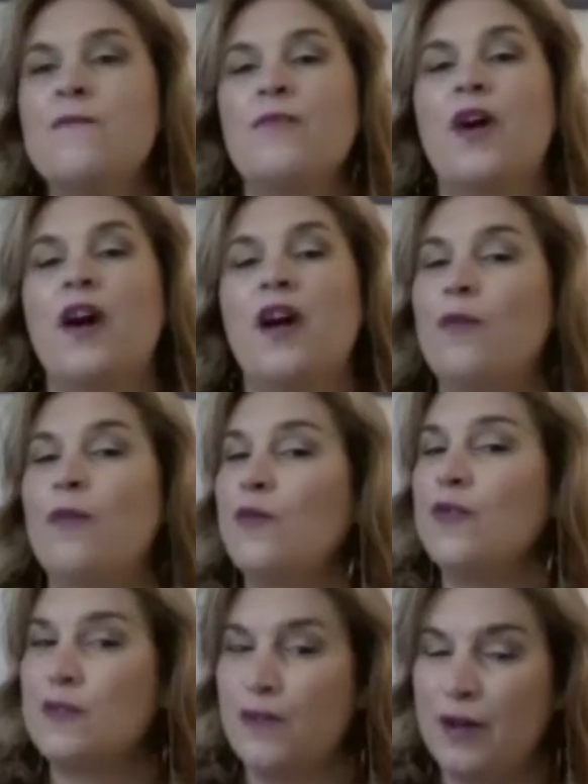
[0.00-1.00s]
Audible
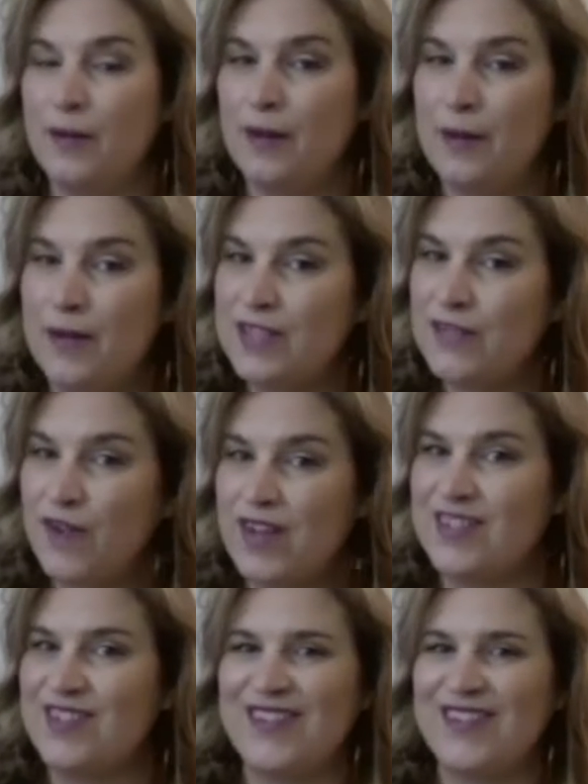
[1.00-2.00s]
was one of my best
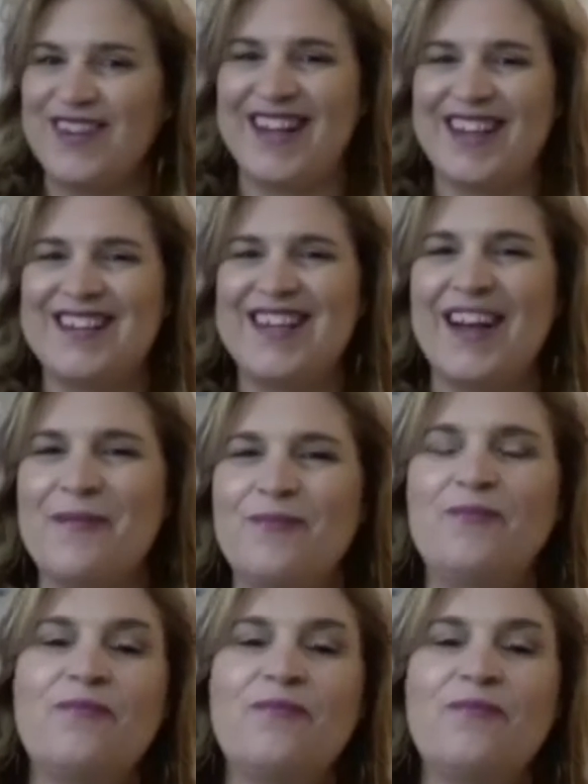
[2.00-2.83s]
friends during that time.